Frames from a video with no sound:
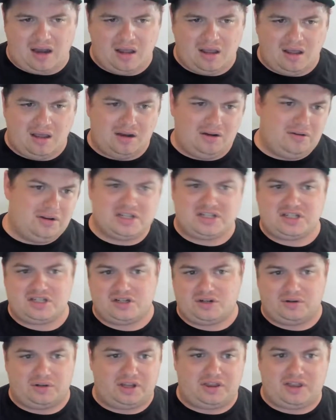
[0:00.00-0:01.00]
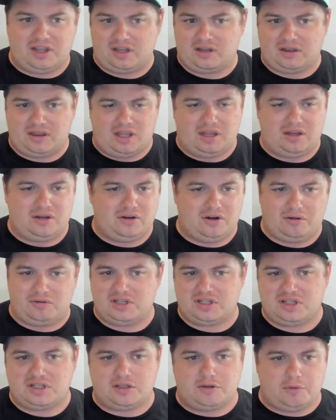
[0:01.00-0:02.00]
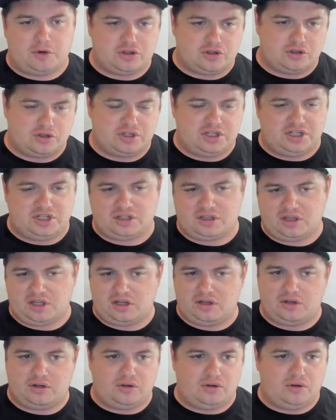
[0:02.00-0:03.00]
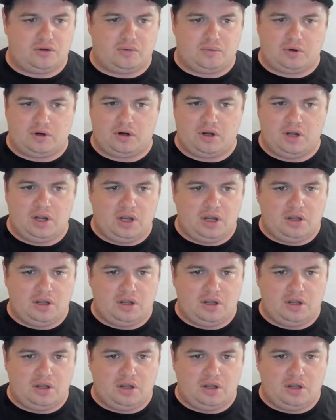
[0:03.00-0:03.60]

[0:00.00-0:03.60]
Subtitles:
I don't necessarily think that, this is the most strategic thing to do, or,